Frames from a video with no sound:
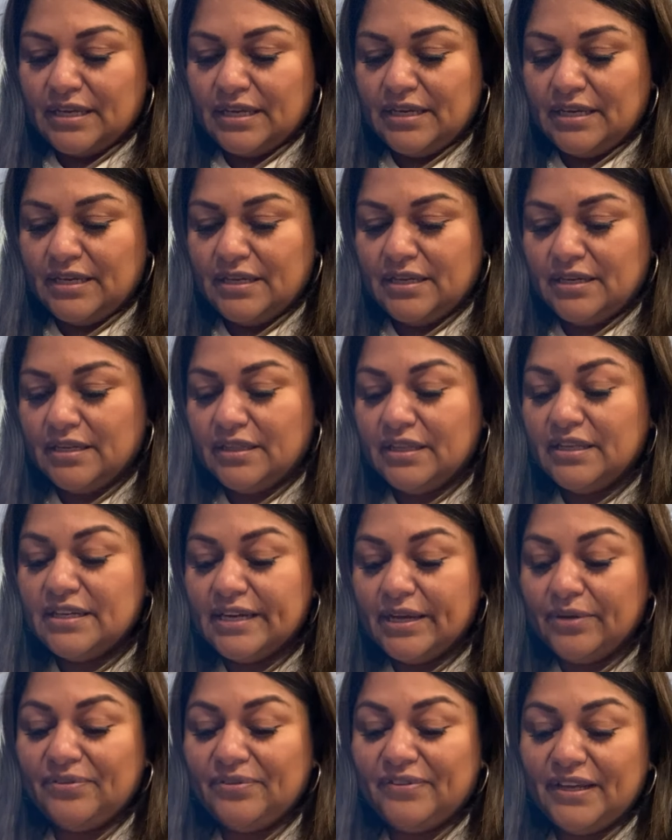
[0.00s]
And the
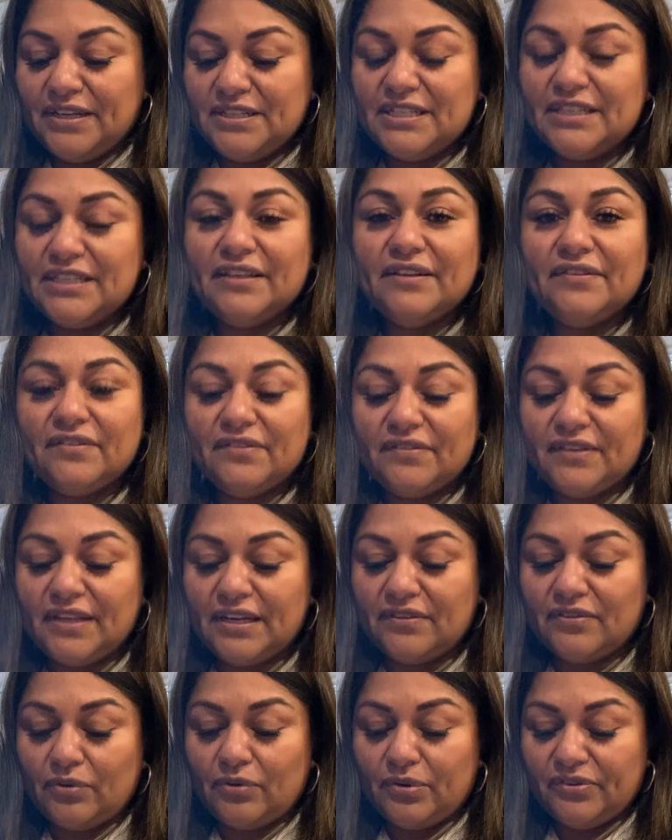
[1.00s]
downside to this is that
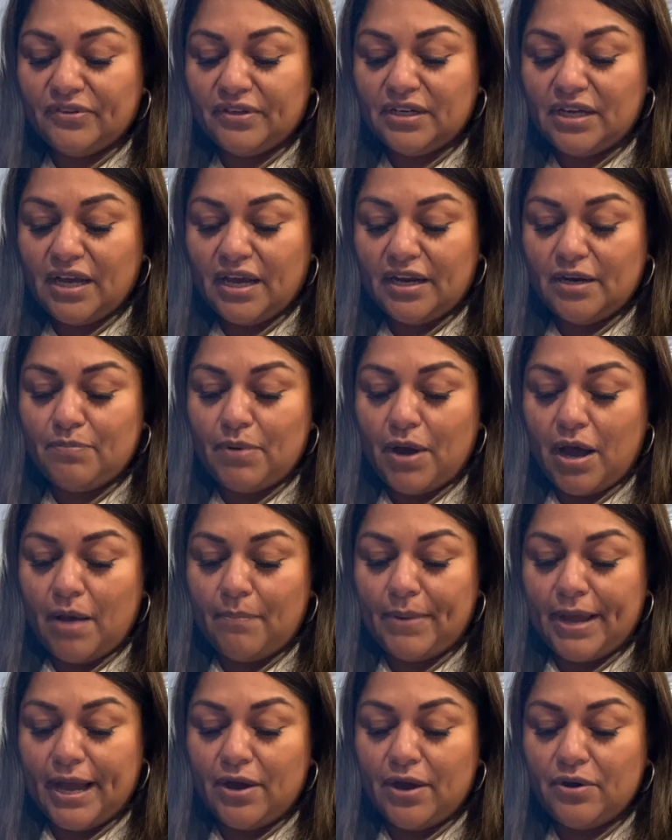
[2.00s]
it's always going to kind of
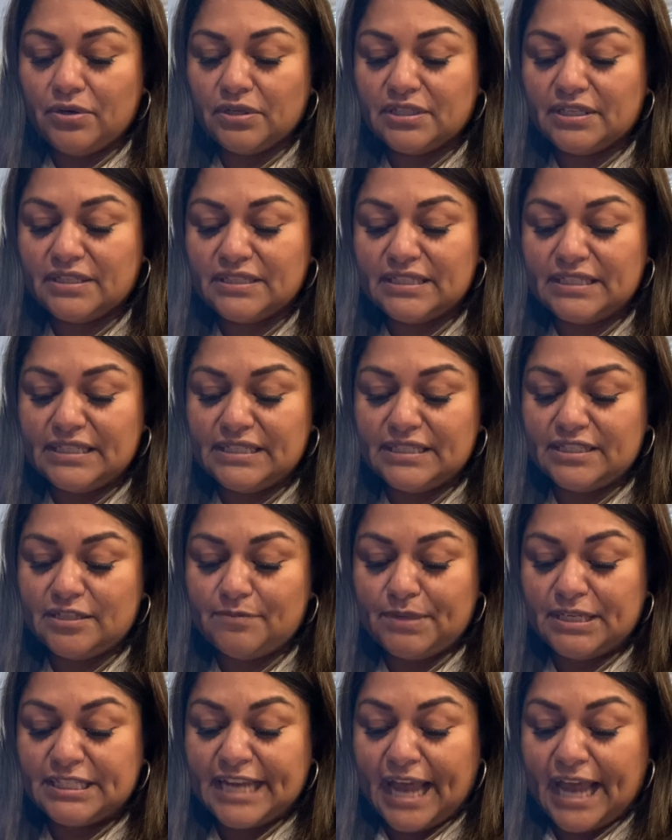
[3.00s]
pop out because it needs to
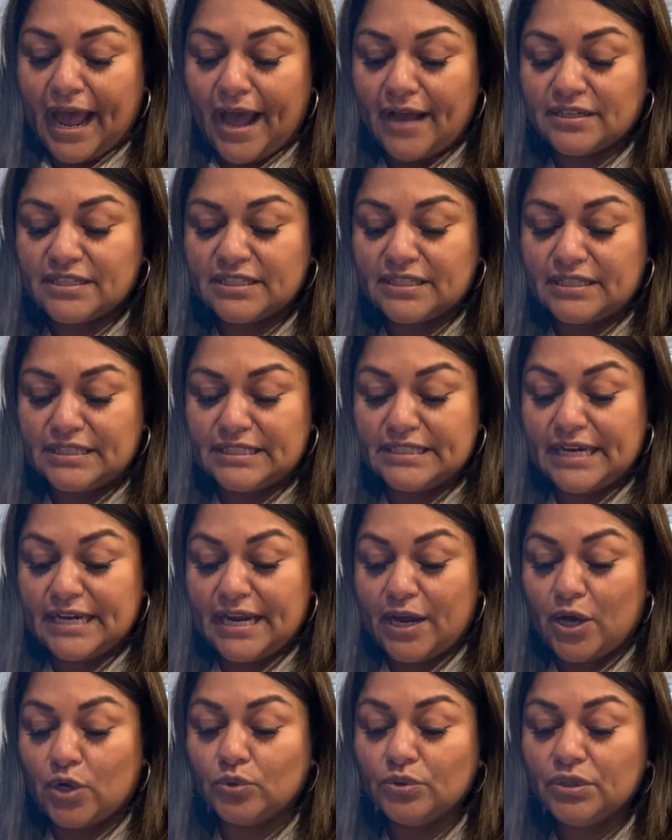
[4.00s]
be tacked
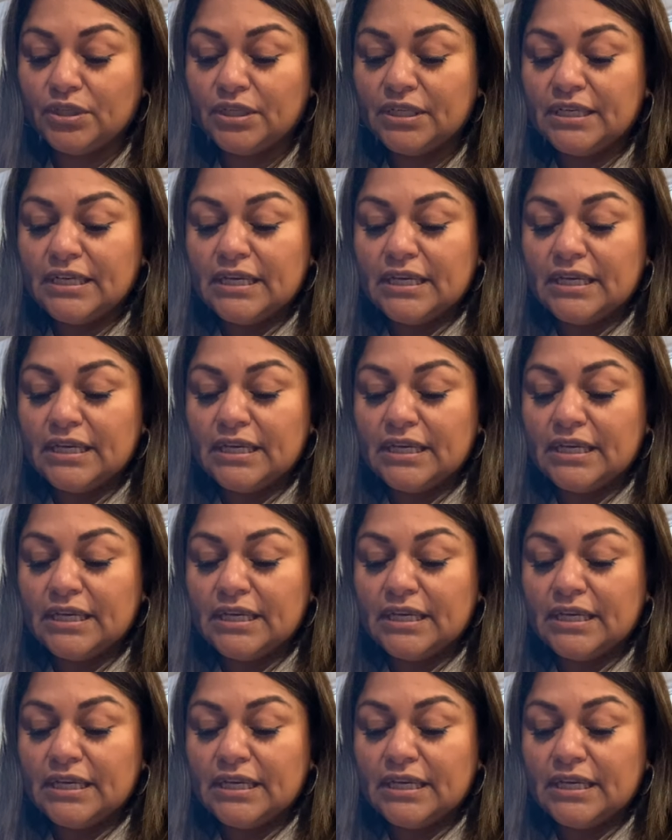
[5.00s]
down.